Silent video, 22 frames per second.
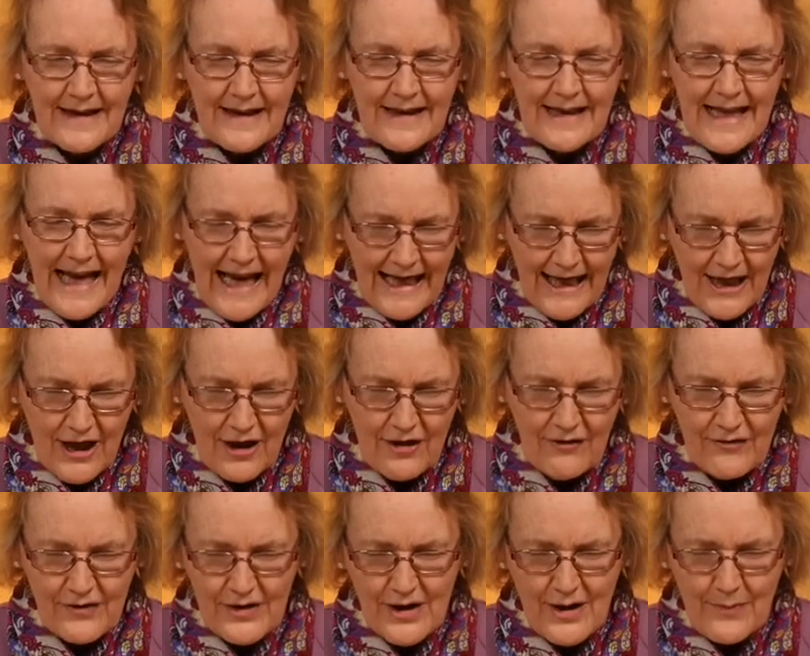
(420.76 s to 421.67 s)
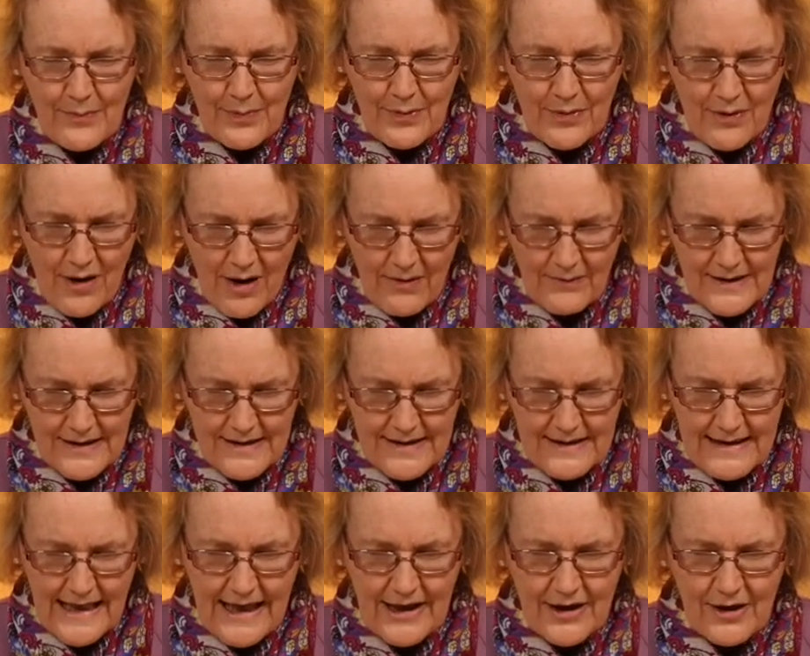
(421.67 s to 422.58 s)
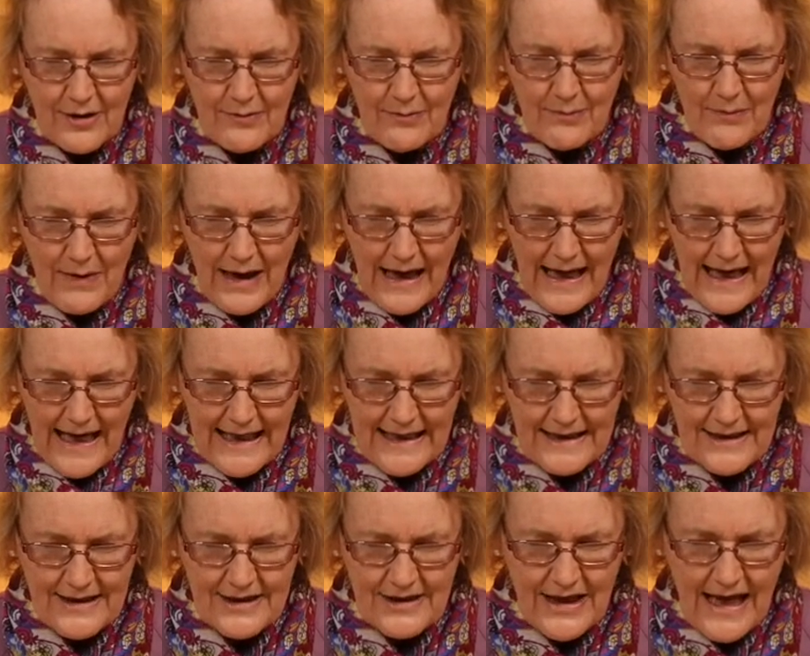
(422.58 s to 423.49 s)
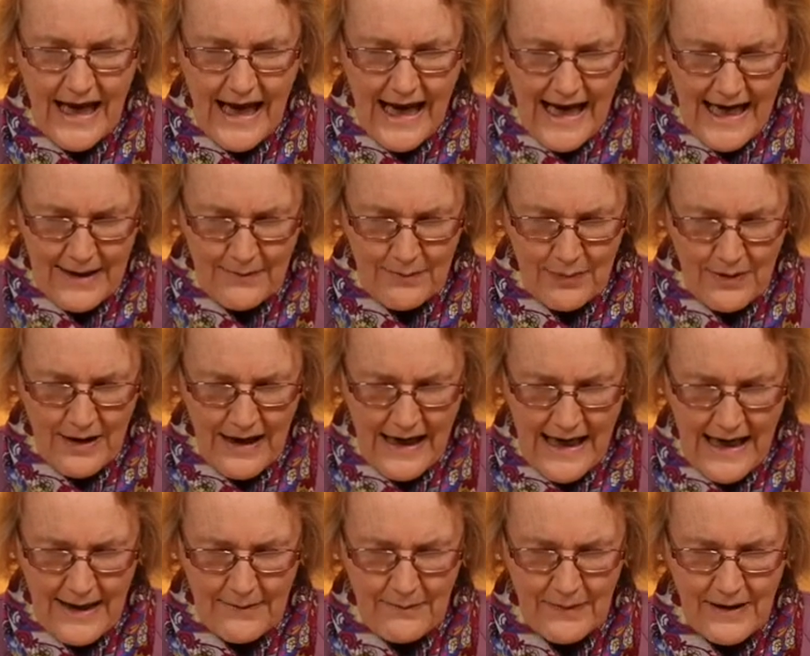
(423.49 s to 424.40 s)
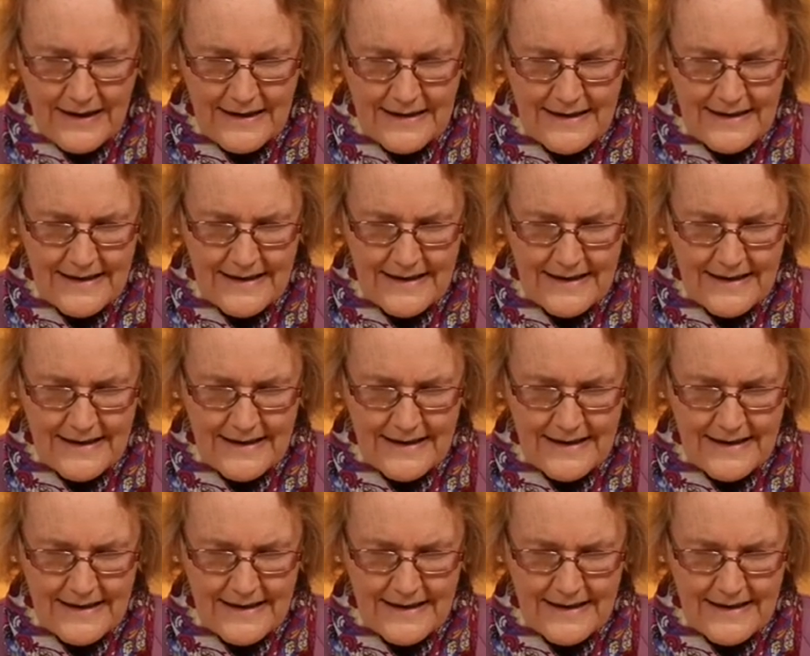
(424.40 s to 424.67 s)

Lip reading: Thank you for the promise that you made to Abraham and